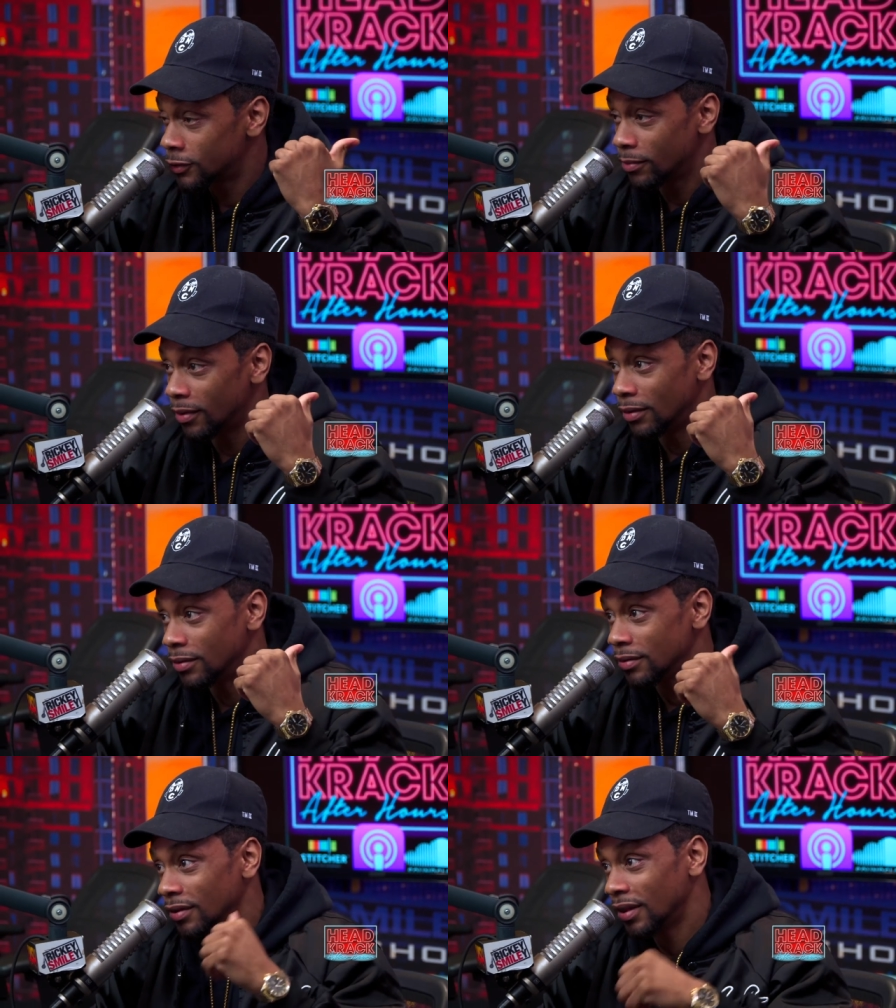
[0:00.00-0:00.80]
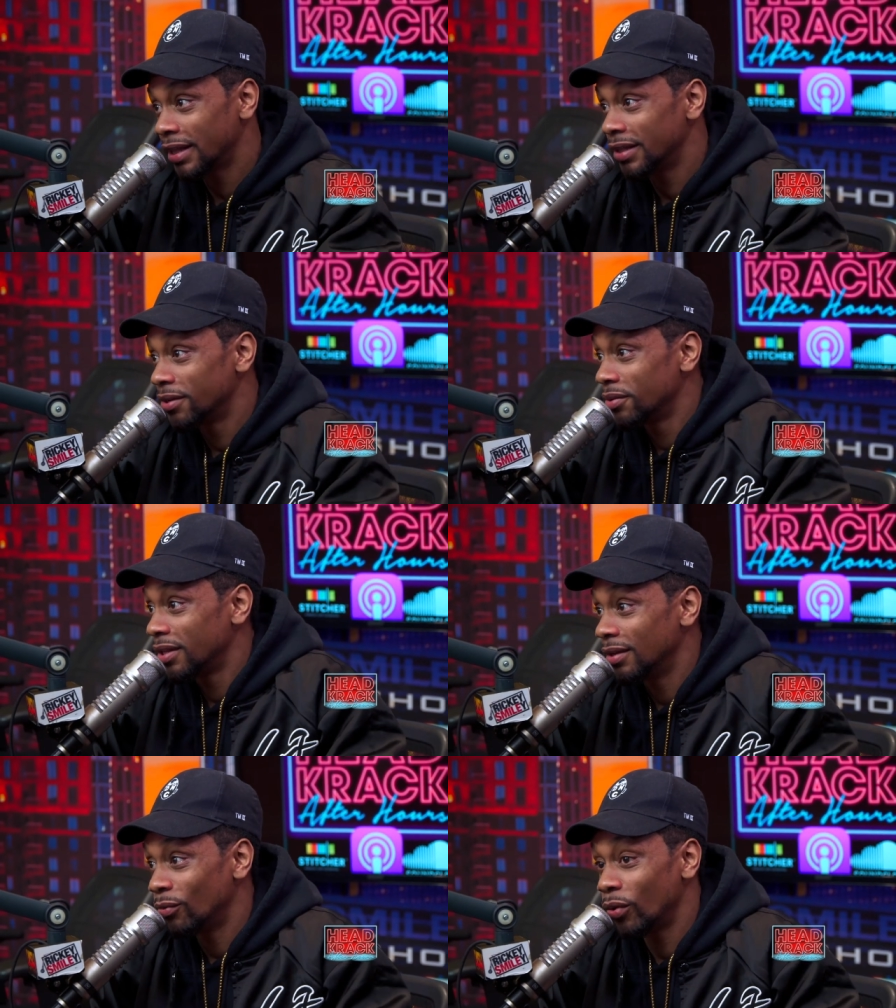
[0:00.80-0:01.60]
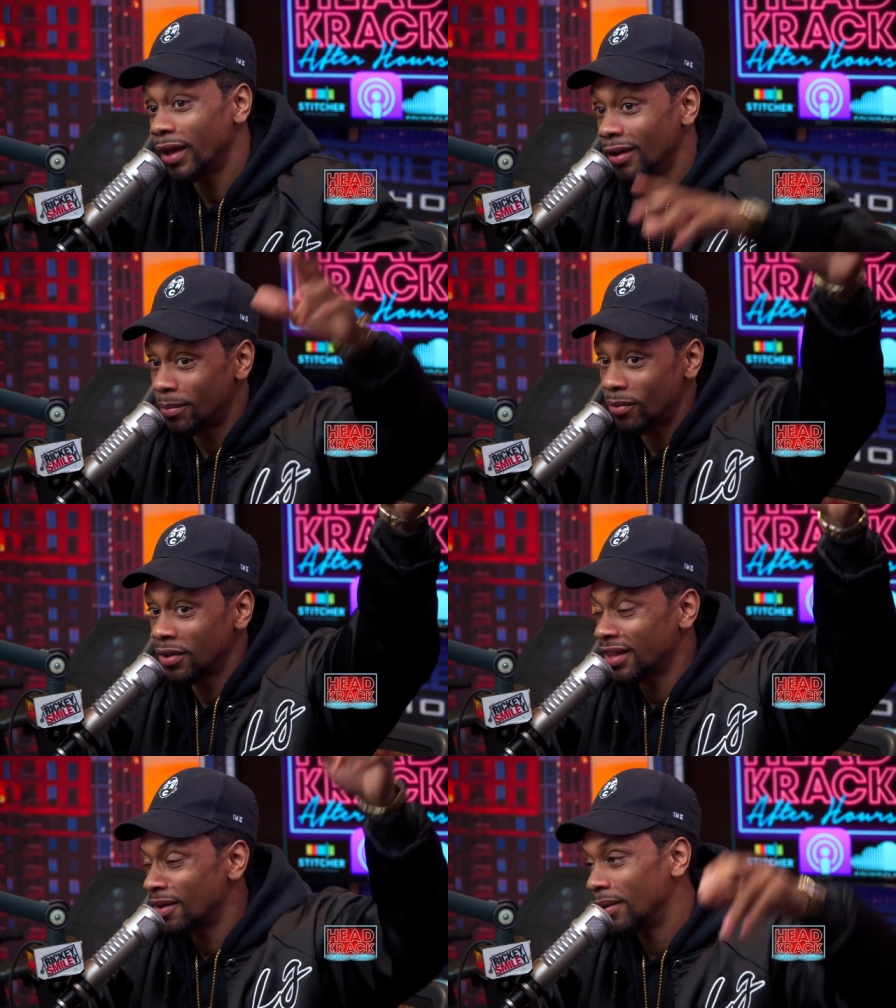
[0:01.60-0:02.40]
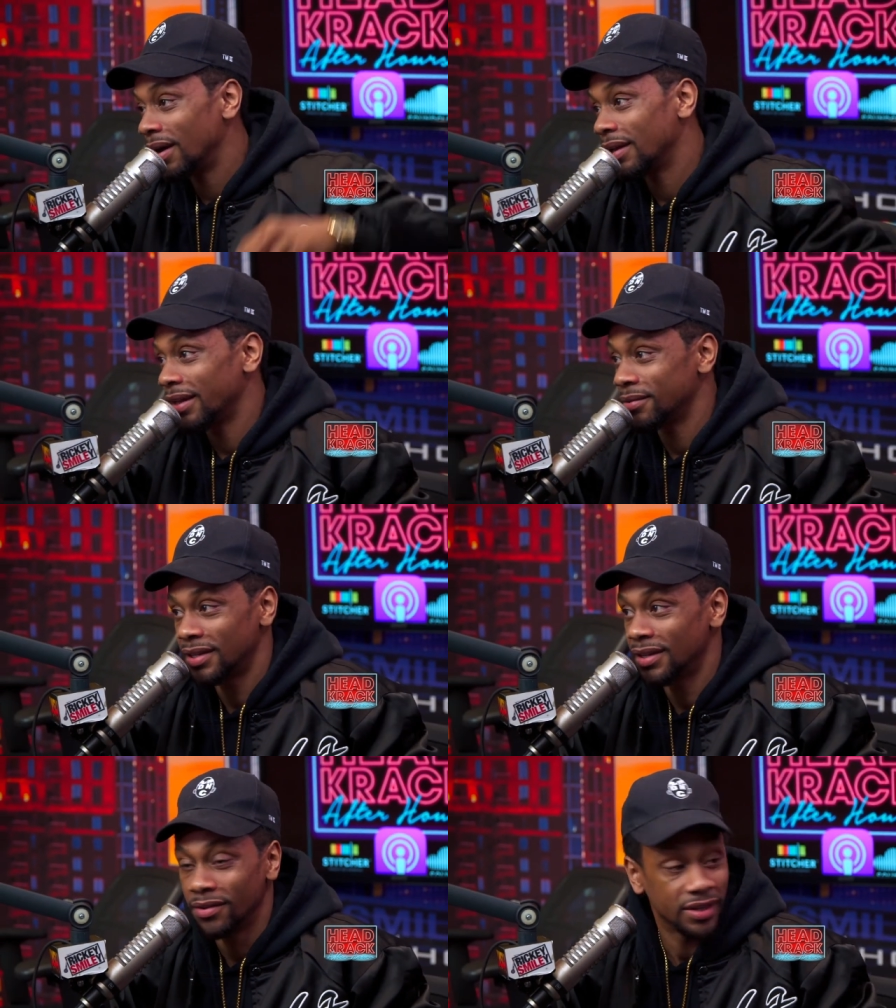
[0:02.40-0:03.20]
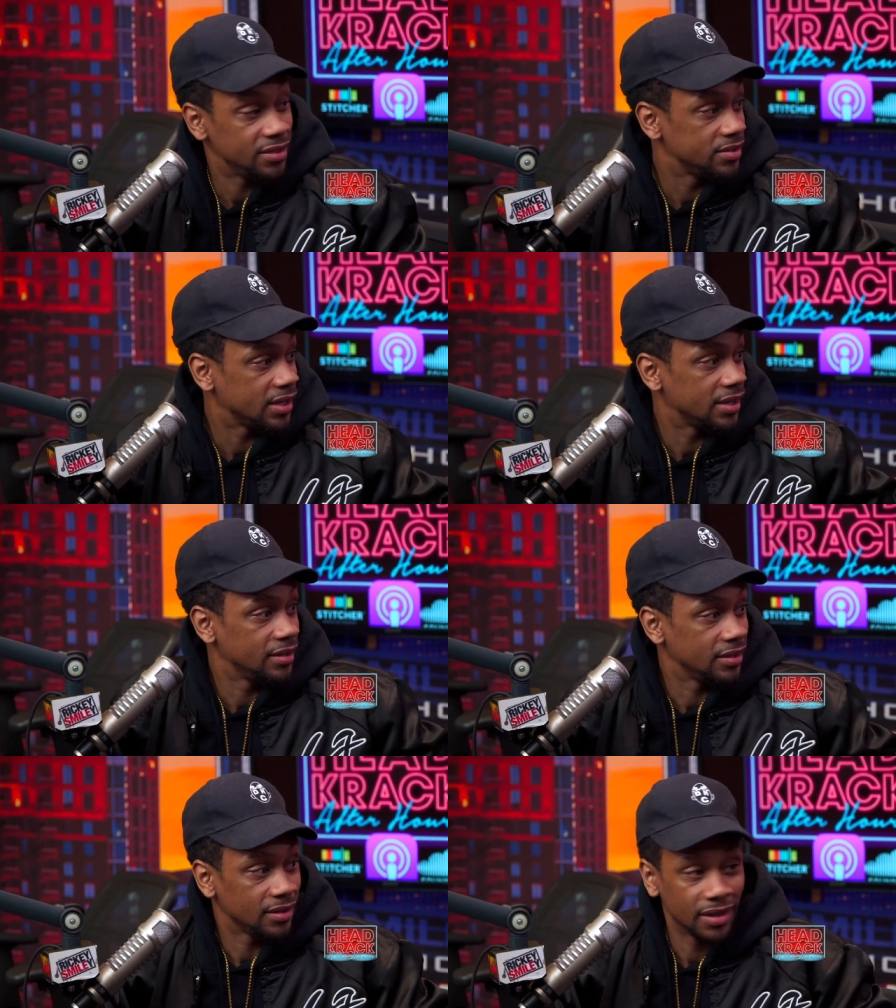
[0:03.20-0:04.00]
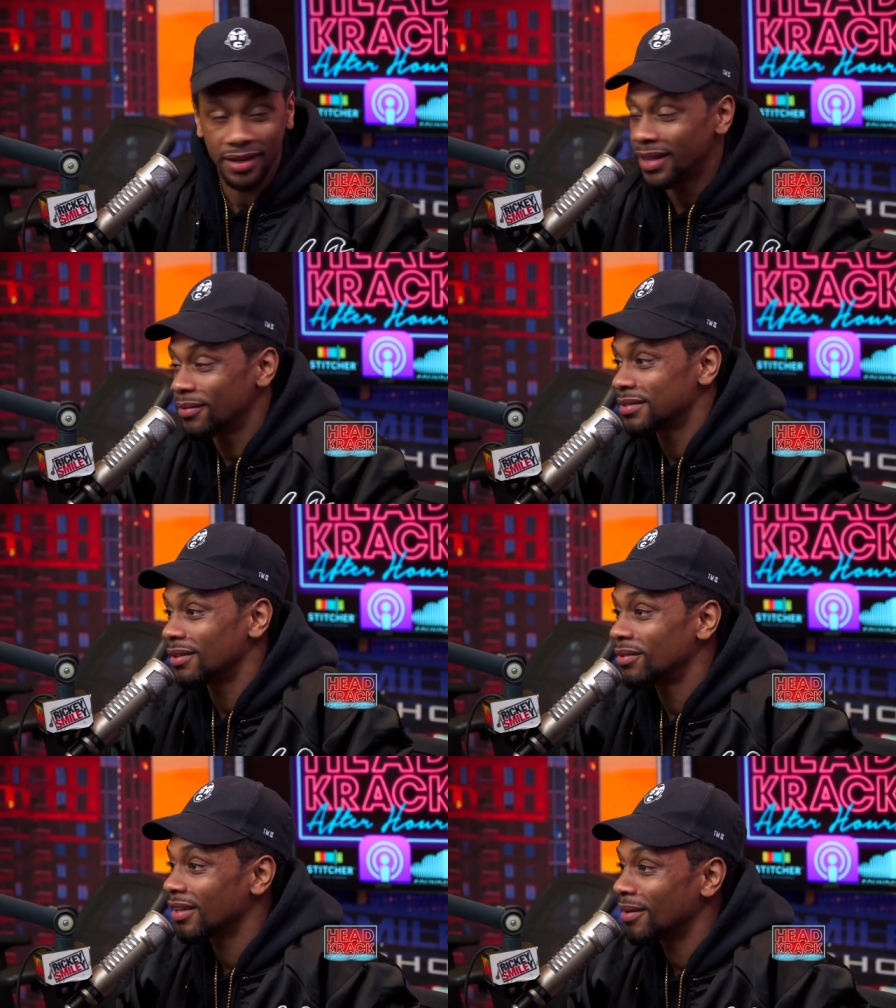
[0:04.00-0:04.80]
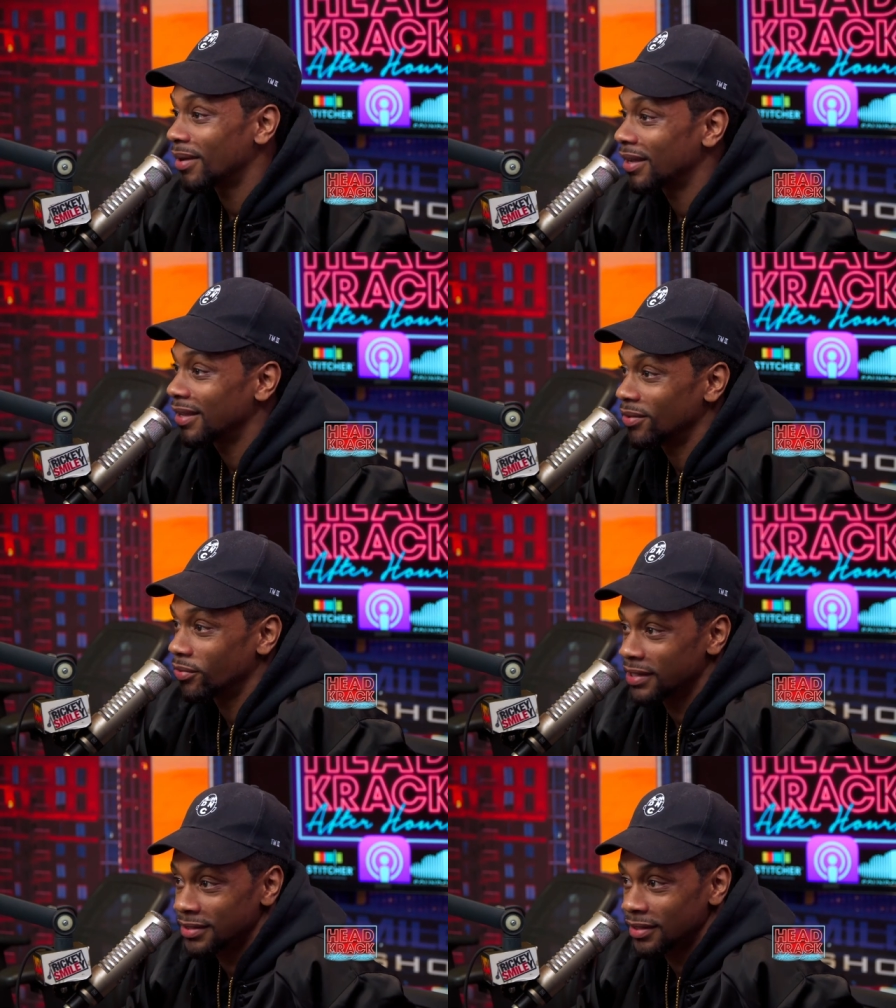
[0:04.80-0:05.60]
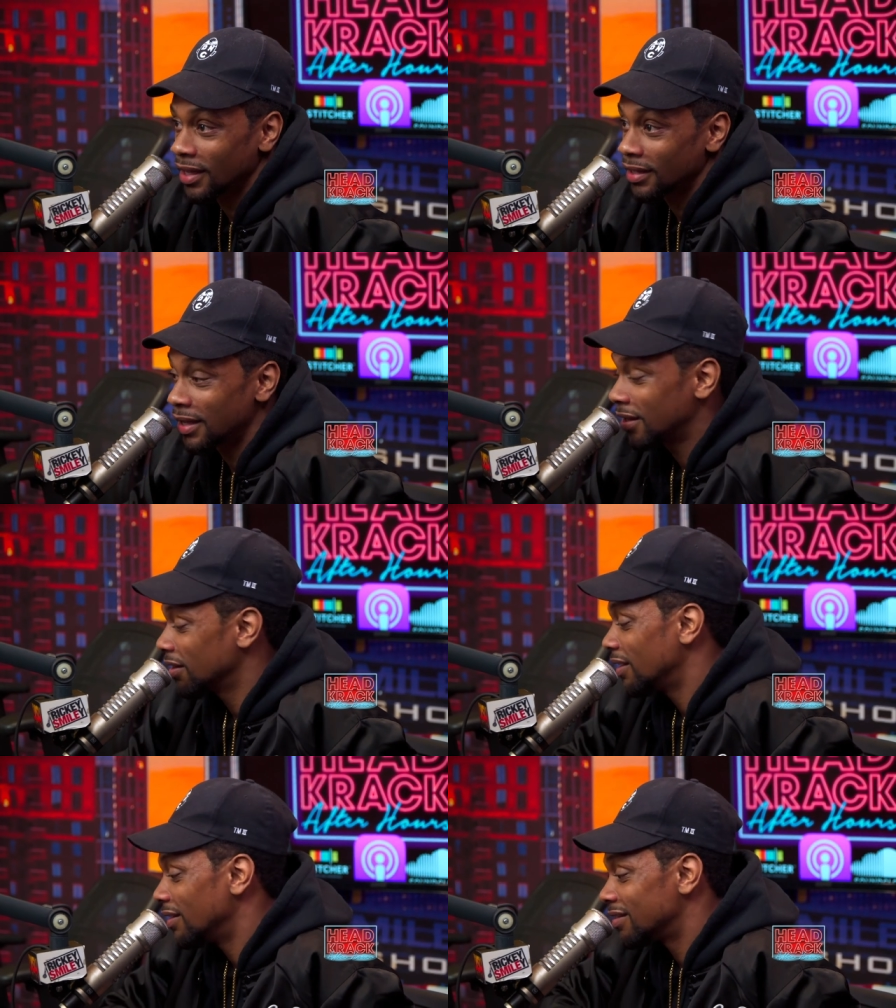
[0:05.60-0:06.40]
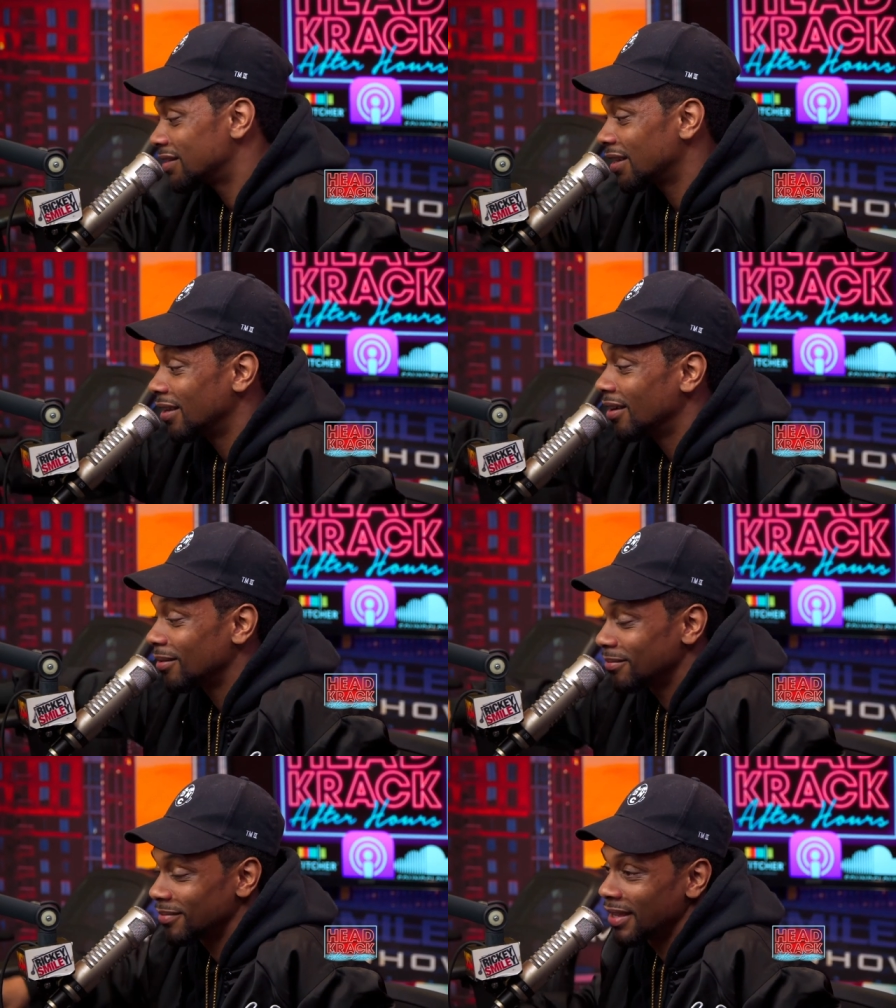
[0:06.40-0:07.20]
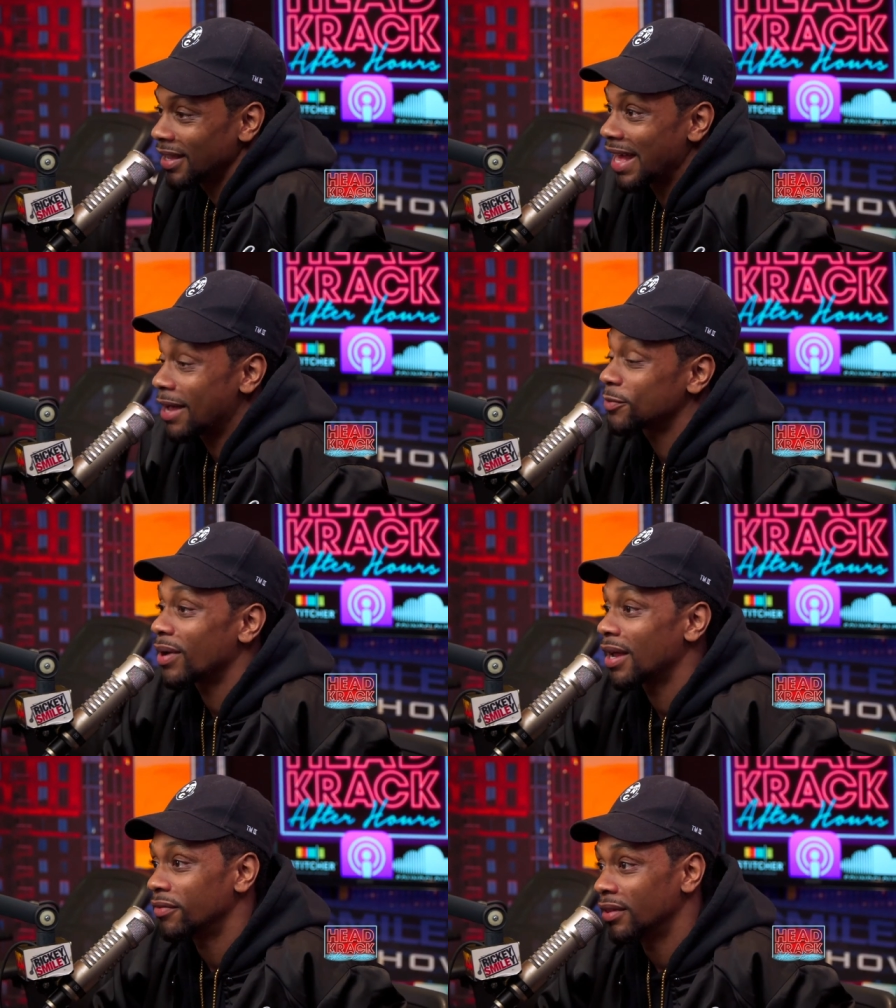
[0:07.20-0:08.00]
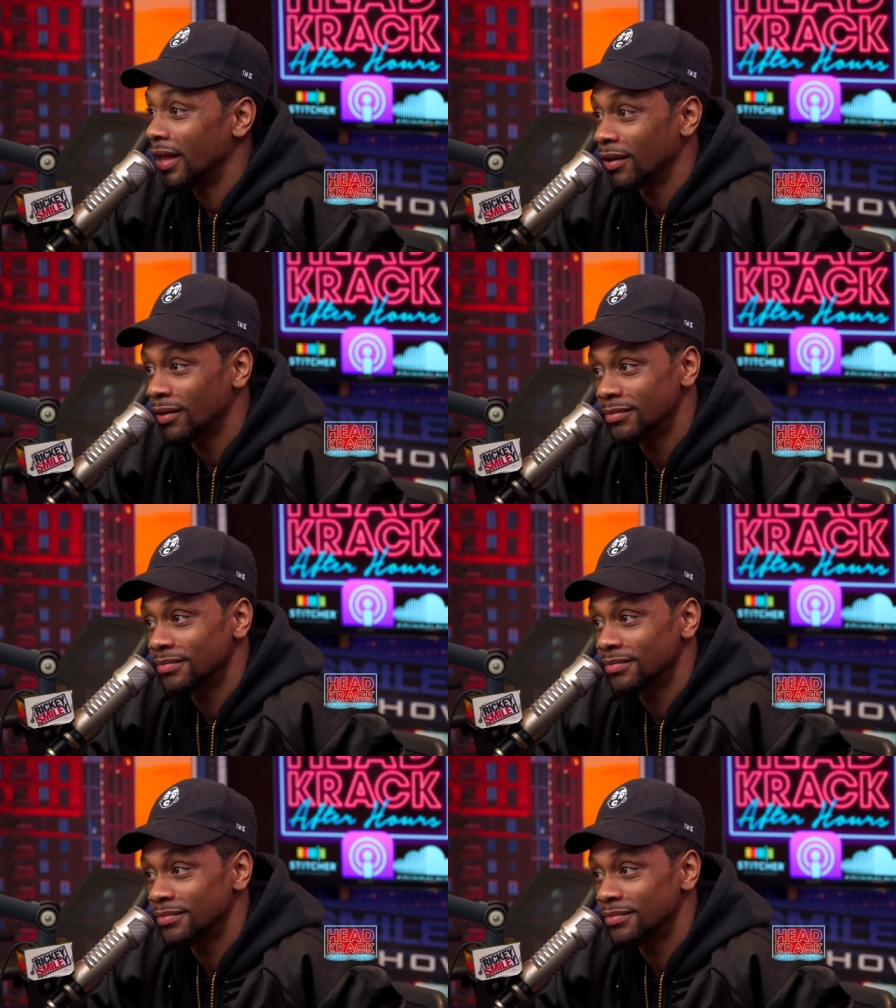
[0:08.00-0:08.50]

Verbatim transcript: Super Bowl. Mm-hmm. Like, literally way up on Claremont, they was getting it. Didn't you say? Yeah, they was on Claremont getting arrested. Like, they cleaned the city up. I was proud of Atlanta, though.